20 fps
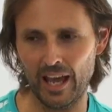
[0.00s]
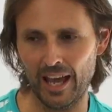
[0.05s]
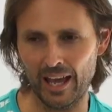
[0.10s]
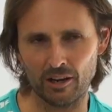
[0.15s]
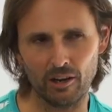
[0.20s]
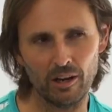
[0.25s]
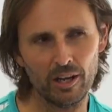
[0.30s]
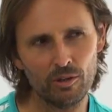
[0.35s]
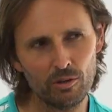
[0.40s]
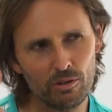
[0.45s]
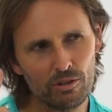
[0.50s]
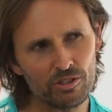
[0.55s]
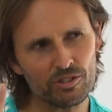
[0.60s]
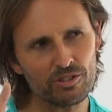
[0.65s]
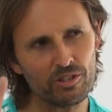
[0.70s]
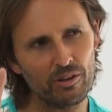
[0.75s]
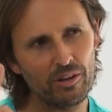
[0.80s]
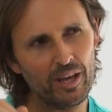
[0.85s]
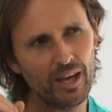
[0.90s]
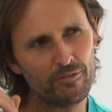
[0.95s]
And I
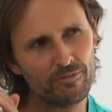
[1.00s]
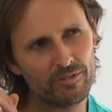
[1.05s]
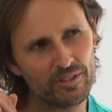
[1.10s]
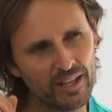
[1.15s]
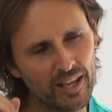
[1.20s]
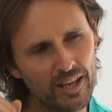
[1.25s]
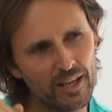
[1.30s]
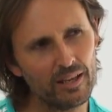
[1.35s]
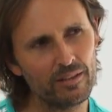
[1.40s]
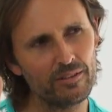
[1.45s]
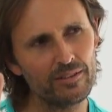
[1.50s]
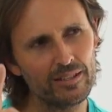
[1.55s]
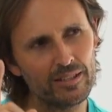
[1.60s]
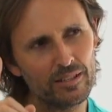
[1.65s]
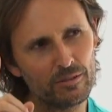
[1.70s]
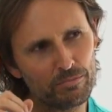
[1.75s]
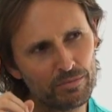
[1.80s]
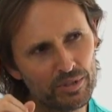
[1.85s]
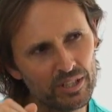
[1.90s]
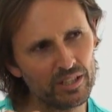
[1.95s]
also have now
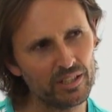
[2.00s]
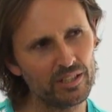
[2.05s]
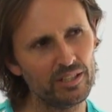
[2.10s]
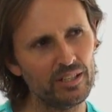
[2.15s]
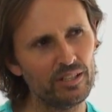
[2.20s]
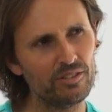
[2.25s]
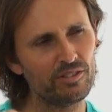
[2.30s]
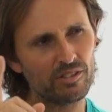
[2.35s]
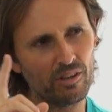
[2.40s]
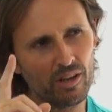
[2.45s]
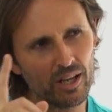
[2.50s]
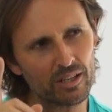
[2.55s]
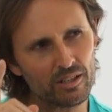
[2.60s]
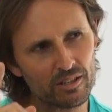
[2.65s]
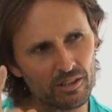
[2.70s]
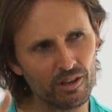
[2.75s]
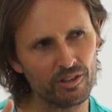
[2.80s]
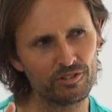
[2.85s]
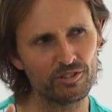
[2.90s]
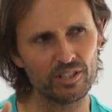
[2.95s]
the ability
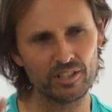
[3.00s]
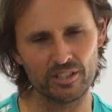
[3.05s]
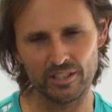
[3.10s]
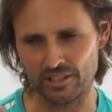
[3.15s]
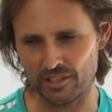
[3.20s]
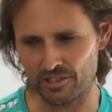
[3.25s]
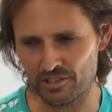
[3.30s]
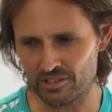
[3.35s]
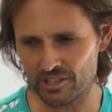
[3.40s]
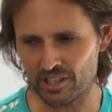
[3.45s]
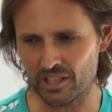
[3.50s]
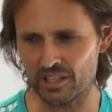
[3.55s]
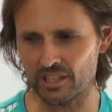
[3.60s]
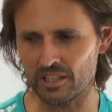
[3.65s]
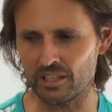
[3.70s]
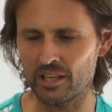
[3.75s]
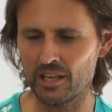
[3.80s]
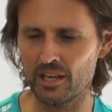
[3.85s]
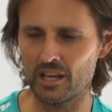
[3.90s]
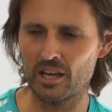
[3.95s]
psychologically to
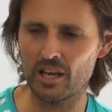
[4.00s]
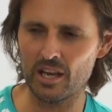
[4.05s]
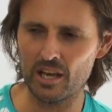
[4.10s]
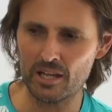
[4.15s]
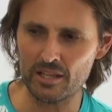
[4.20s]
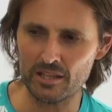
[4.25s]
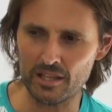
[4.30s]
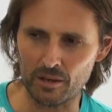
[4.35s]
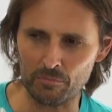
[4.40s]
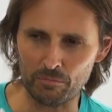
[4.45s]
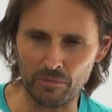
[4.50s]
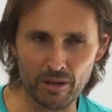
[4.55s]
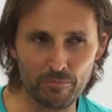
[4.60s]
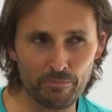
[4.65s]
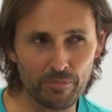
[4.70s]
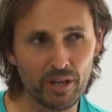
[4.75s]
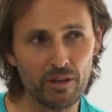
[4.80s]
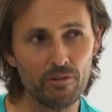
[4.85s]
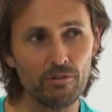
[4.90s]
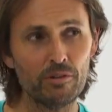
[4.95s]
see that my
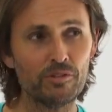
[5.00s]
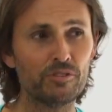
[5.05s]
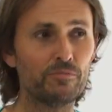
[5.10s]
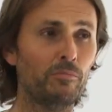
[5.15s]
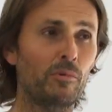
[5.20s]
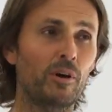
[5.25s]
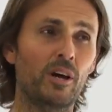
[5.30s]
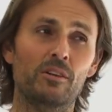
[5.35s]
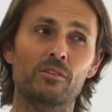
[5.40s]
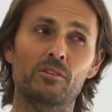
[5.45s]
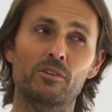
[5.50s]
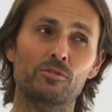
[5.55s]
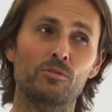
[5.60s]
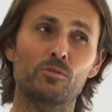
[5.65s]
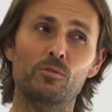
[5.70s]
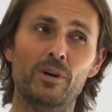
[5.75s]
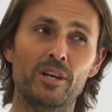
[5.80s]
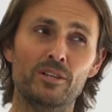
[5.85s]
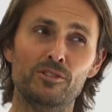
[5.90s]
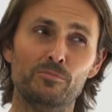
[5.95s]
parents might not
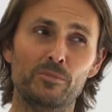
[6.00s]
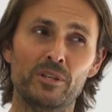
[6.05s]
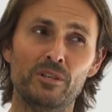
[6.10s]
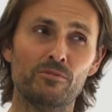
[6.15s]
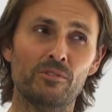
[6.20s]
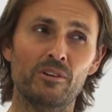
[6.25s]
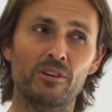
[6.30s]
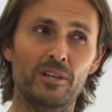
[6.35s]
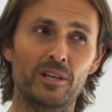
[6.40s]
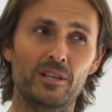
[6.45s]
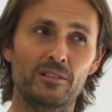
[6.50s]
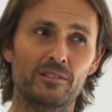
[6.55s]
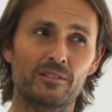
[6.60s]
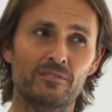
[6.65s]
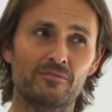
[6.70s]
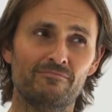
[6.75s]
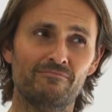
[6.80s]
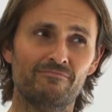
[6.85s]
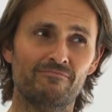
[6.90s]
always be right.